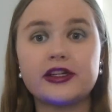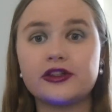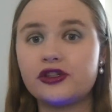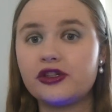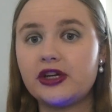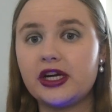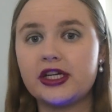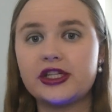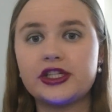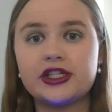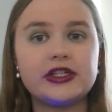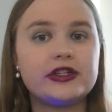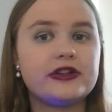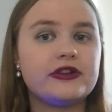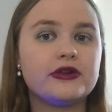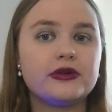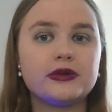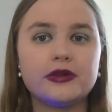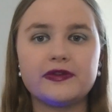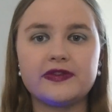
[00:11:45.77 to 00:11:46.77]
attraction and
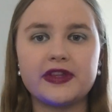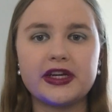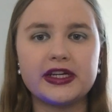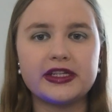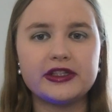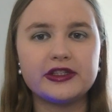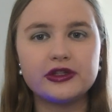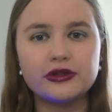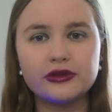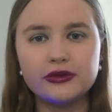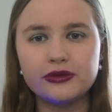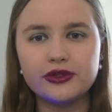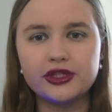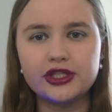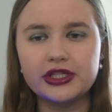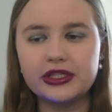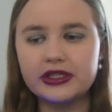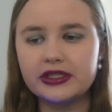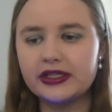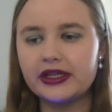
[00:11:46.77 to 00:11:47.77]
all of that and
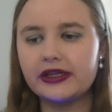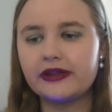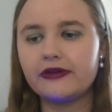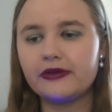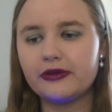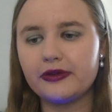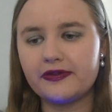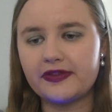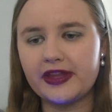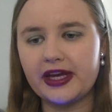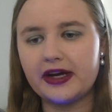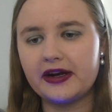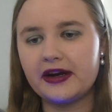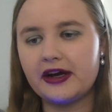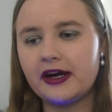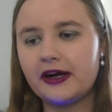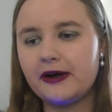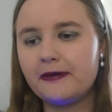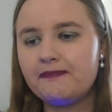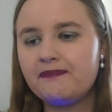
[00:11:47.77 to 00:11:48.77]
delusions and all of
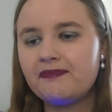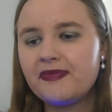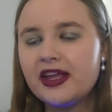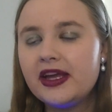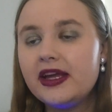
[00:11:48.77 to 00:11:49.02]
that.